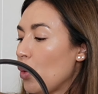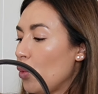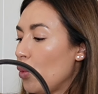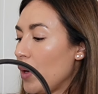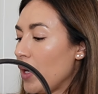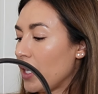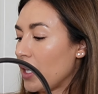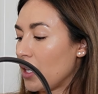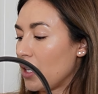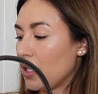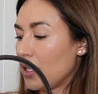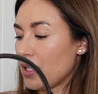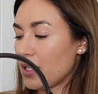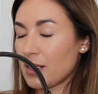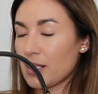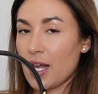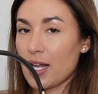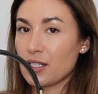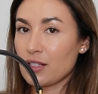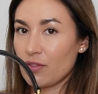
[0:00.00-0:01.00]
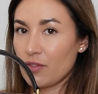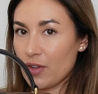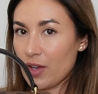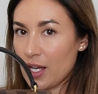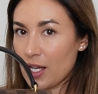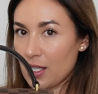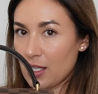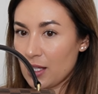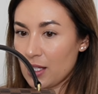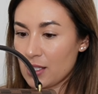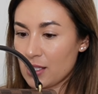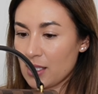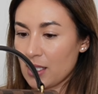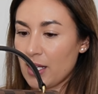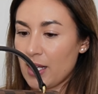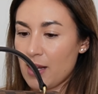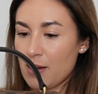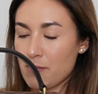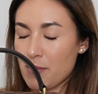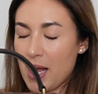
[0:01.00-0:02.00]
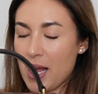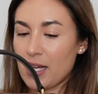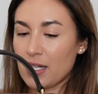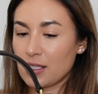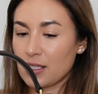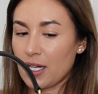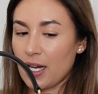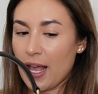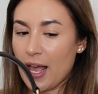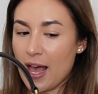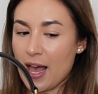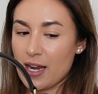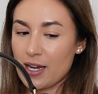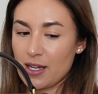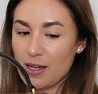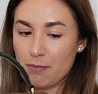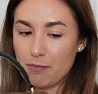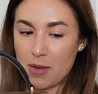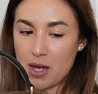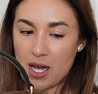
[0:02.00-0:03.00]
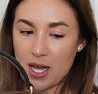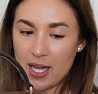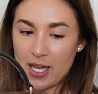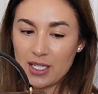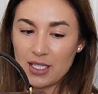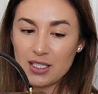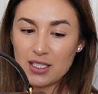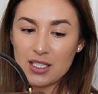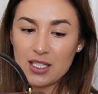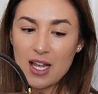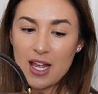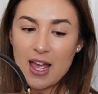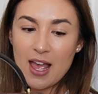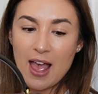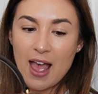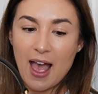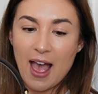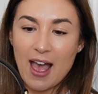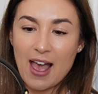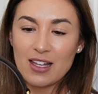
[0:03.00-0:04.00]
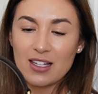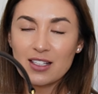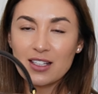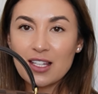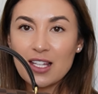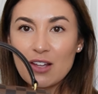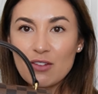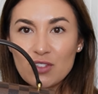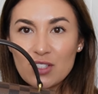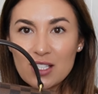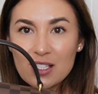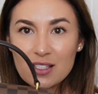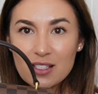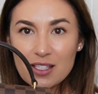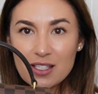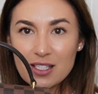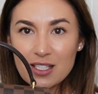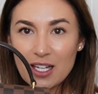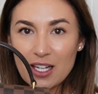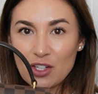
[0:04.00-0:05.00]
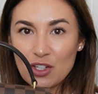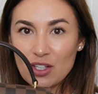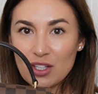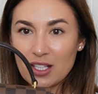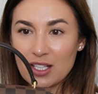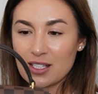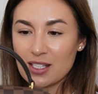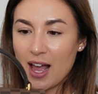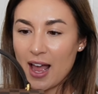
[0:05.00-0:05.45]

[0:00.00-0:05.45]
with the size of the CELINE bags that I had in mind, and they've discontinued this.